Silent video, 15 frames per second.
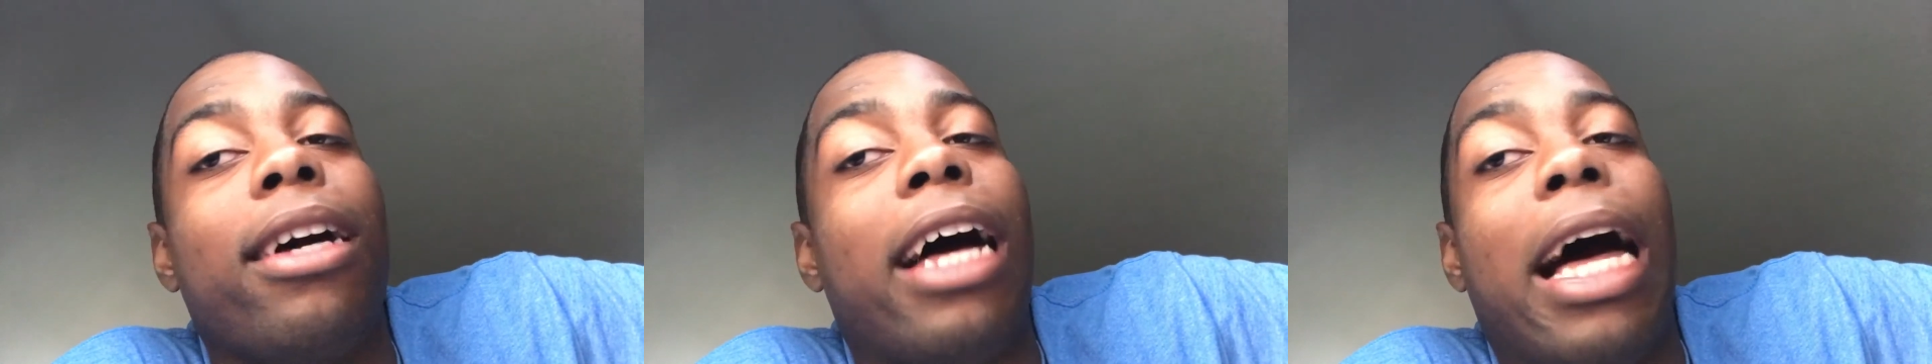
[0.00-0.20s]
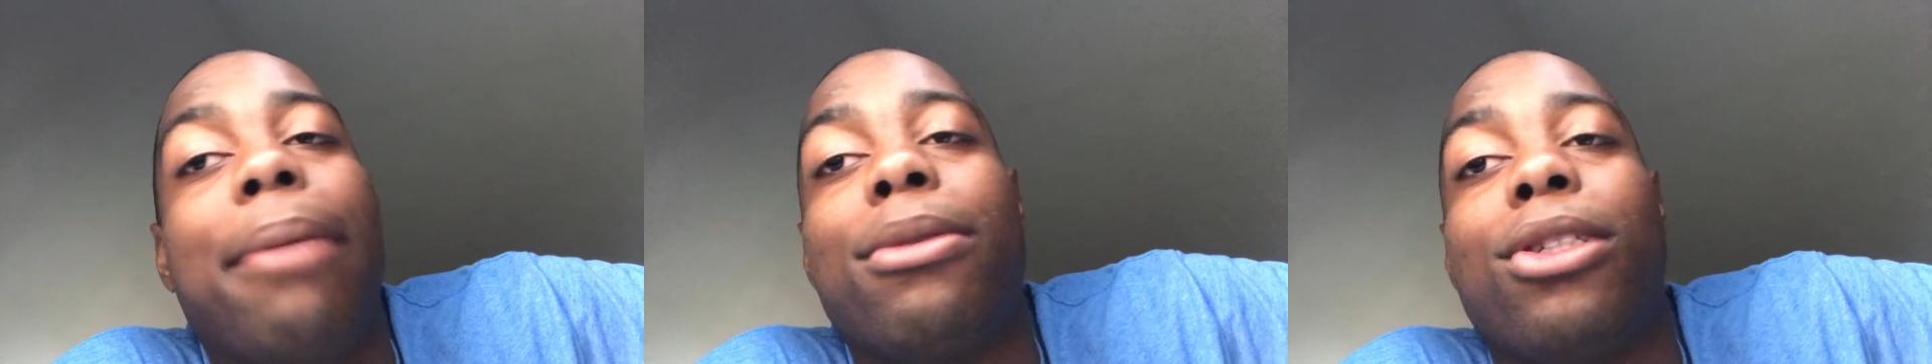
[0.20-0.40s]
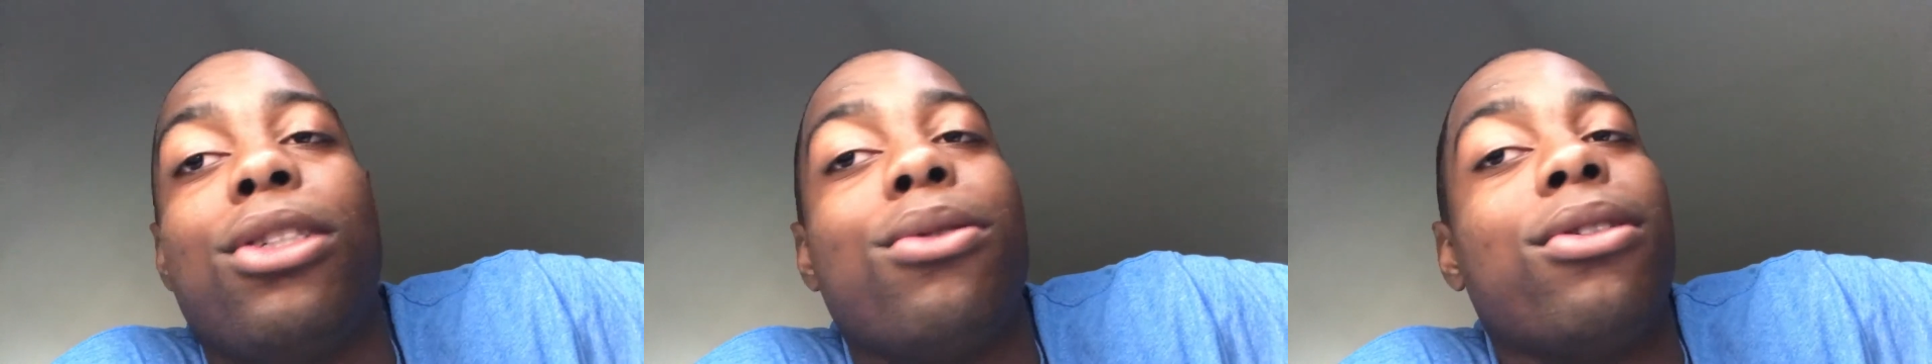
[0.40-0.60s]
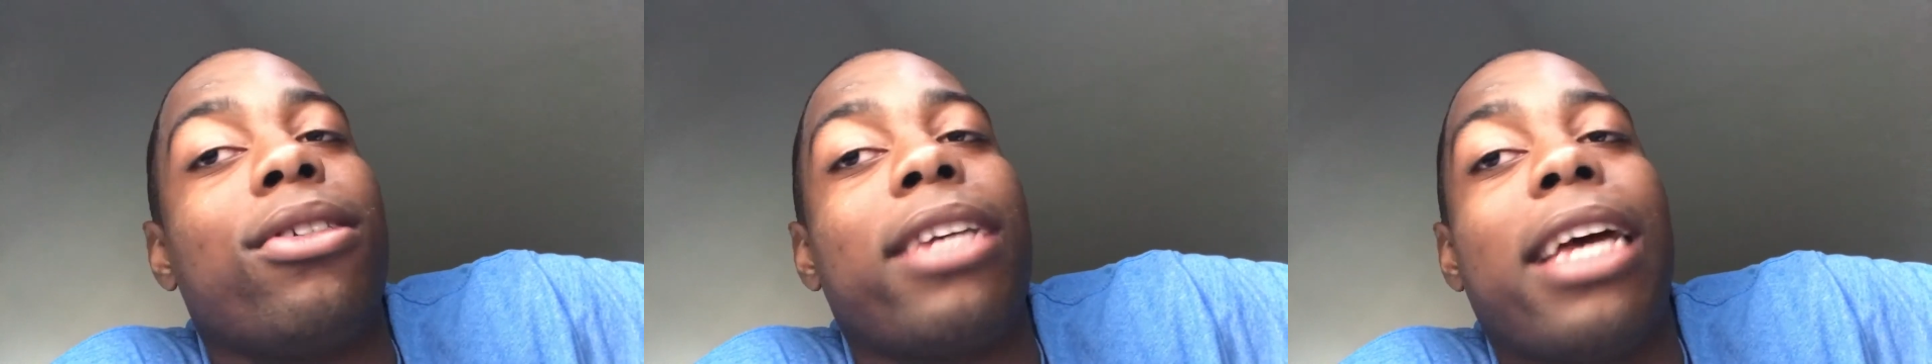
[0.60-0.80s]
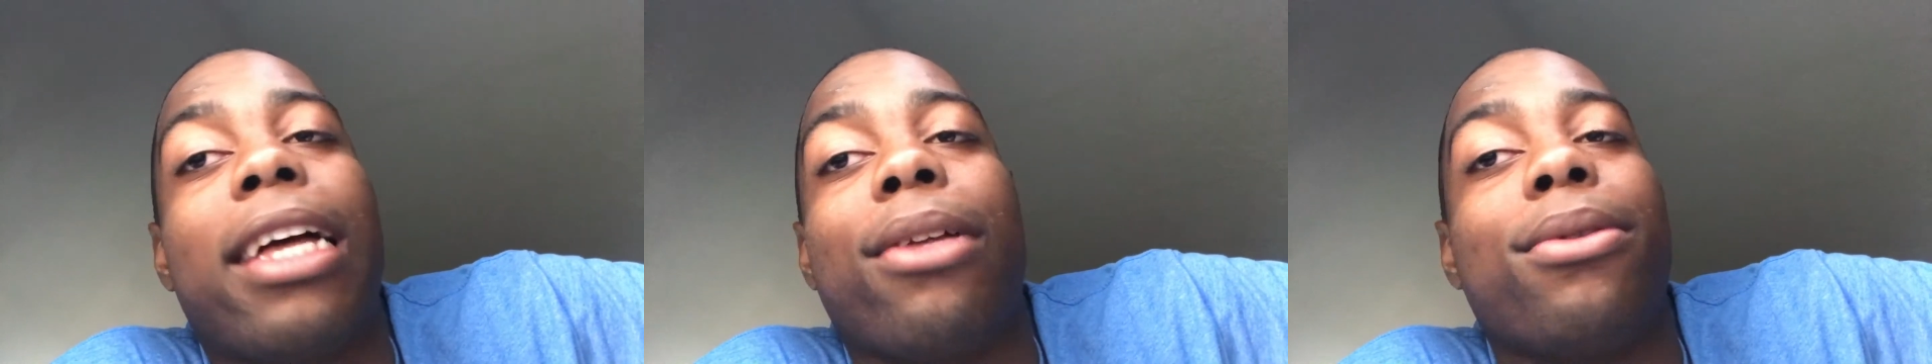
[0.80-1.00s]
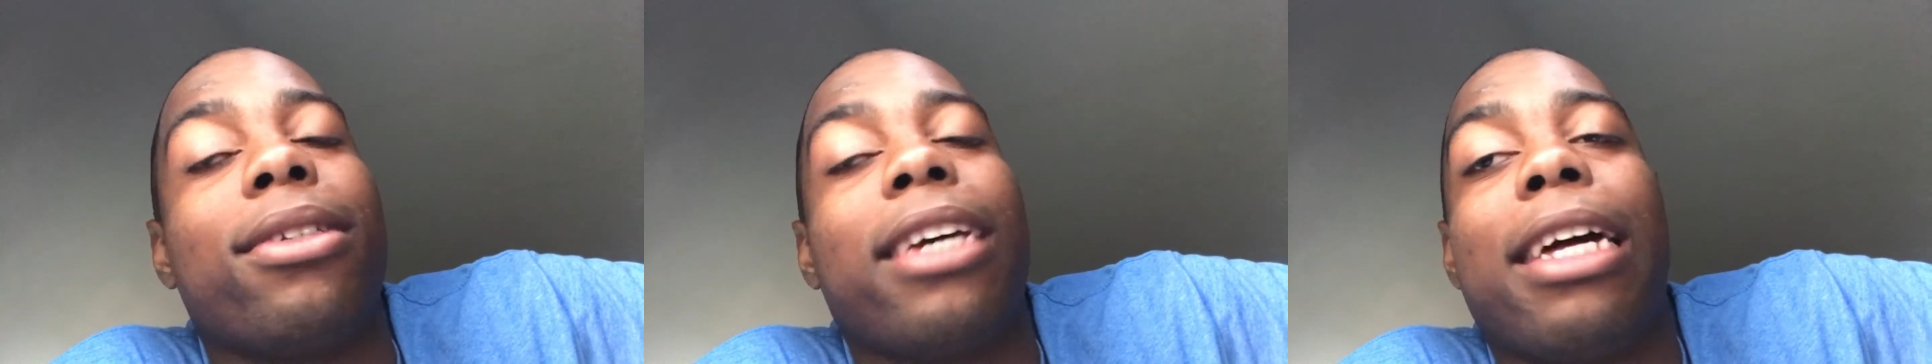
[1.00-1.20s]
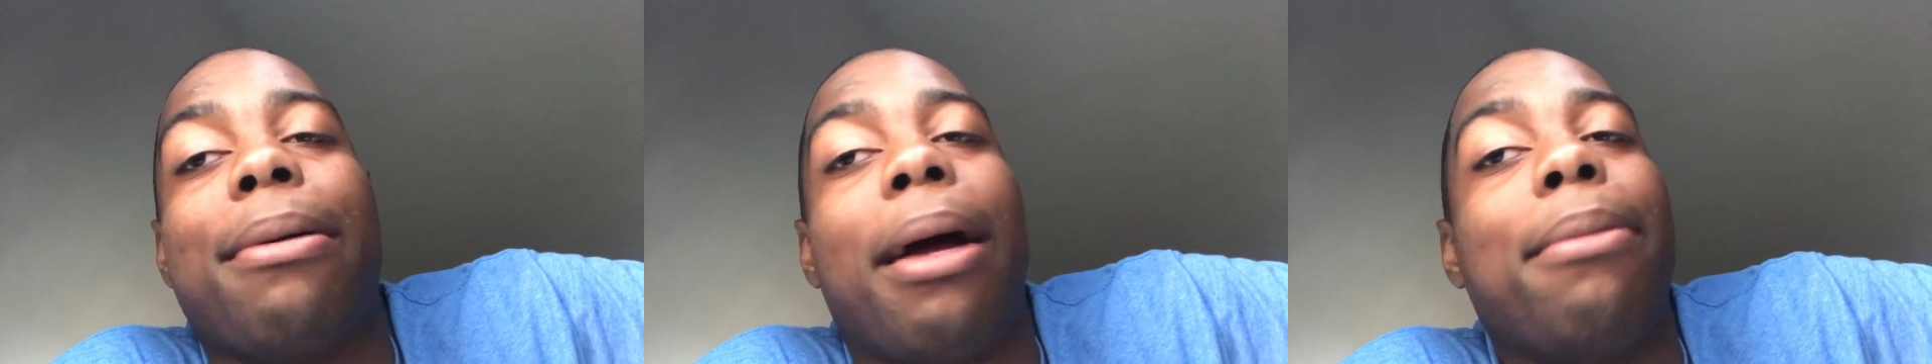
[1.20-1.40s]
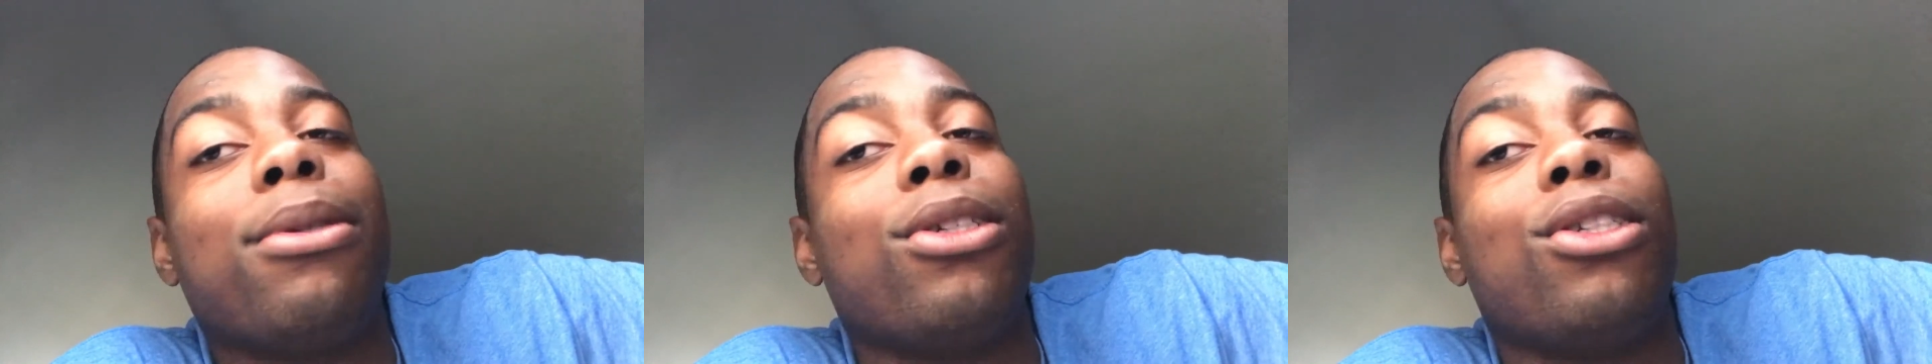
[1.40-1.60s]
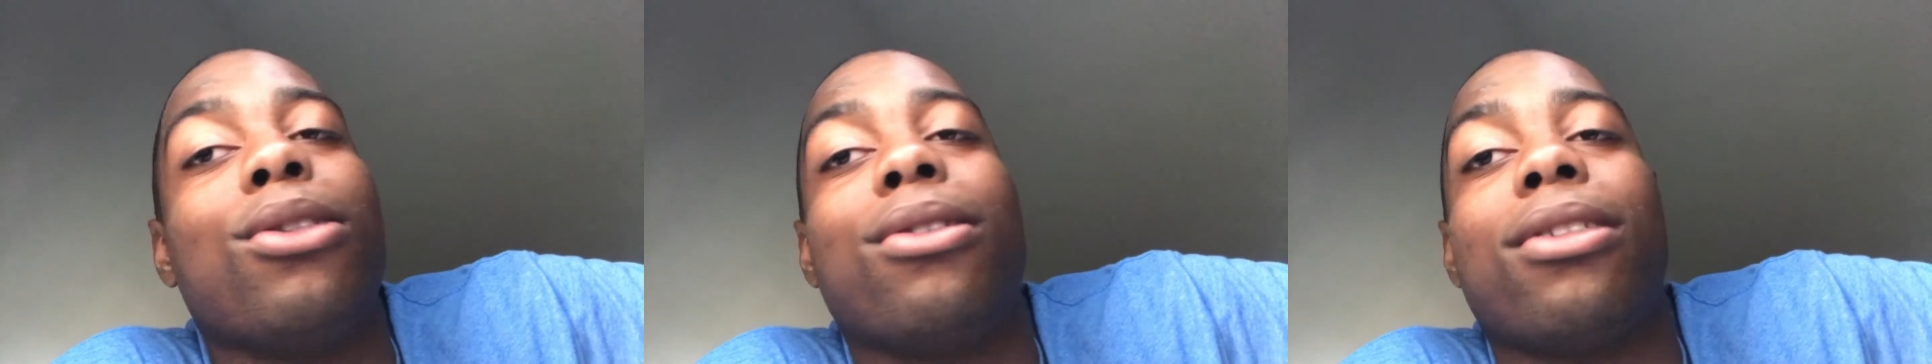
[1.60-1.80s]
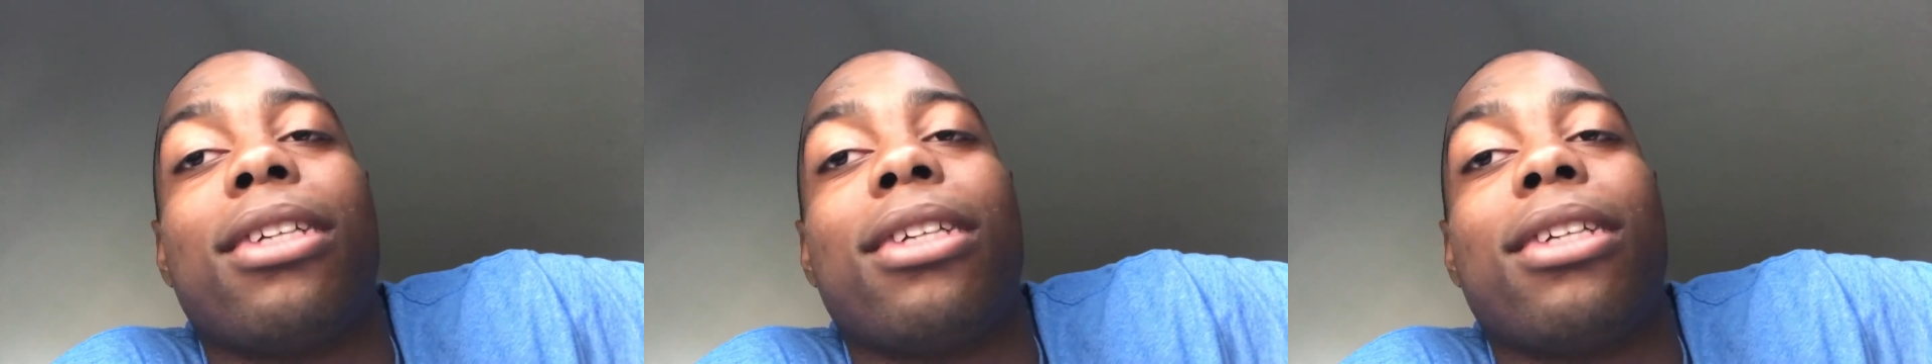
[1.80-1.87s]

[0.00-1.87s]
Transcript: I'm just doing exactly what's got. I'm just doing.